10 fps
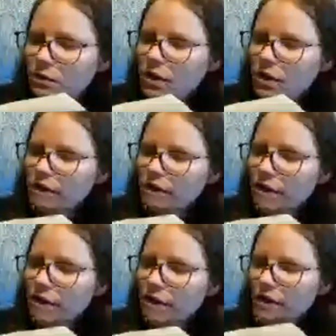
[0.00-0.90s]

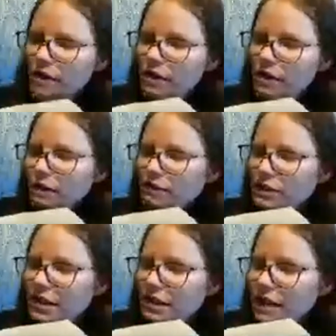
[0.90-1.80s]
evacuated in an Air Force
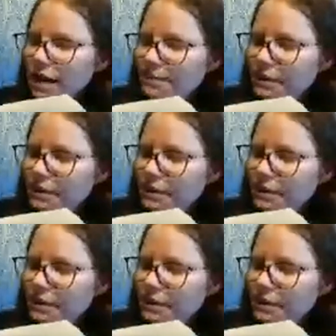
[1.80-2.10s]
helicopter,